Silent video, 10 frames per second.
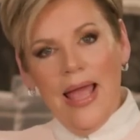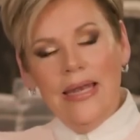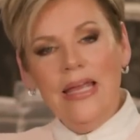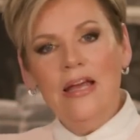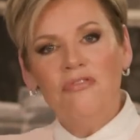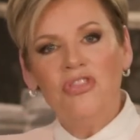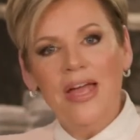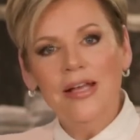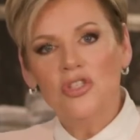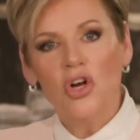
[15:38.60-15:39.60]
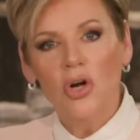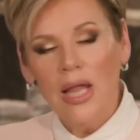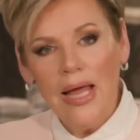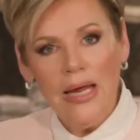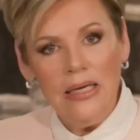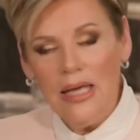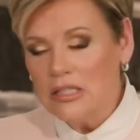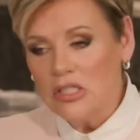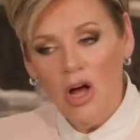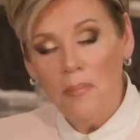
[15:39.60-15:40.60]
And if things are late,
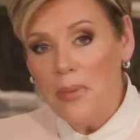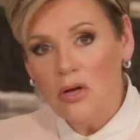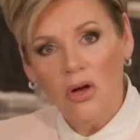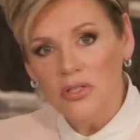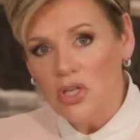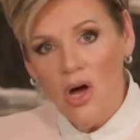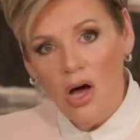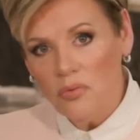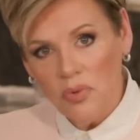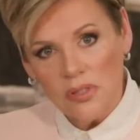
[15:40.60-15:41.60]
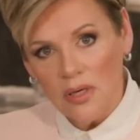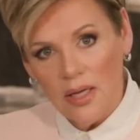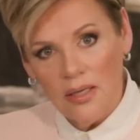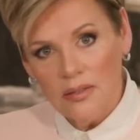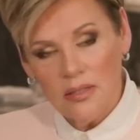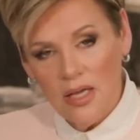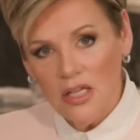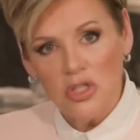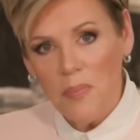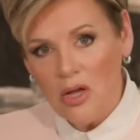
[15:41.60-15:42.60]
it's not because God was late.
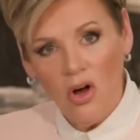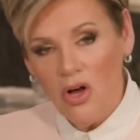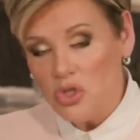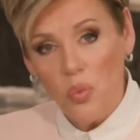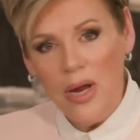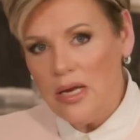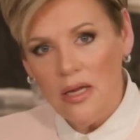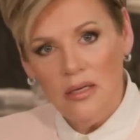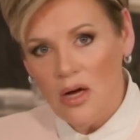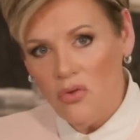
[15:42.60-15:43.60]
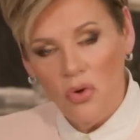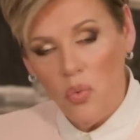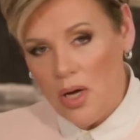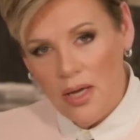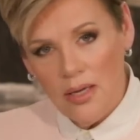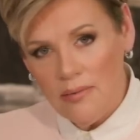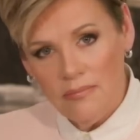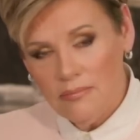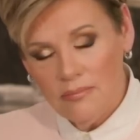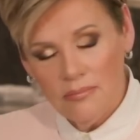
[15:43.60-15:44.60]
It's because we didn't know the way.
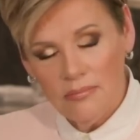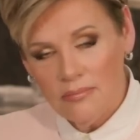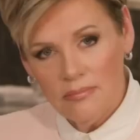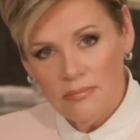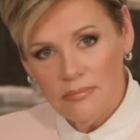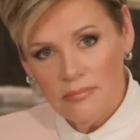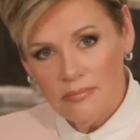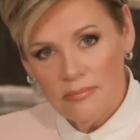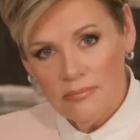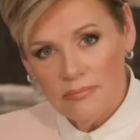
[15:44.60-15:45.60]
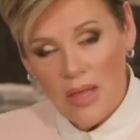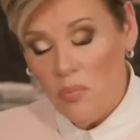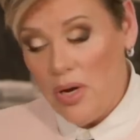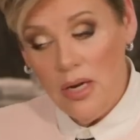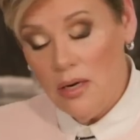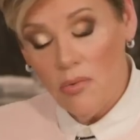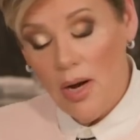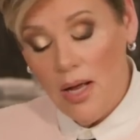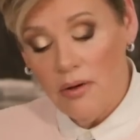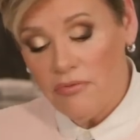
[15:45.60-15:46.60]
And we didn't
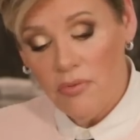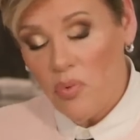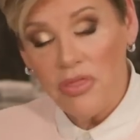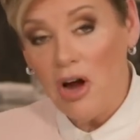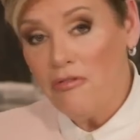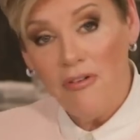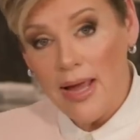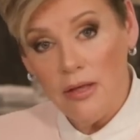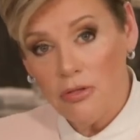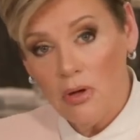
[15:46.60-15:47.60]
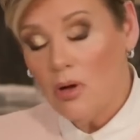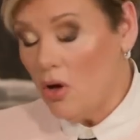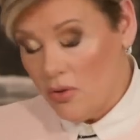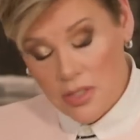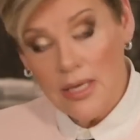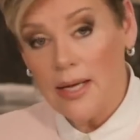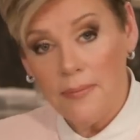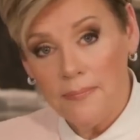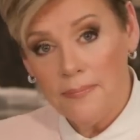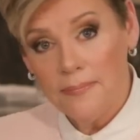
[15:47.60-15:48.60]
arrive with our faith on
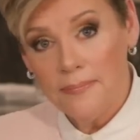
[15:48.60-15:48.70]
time.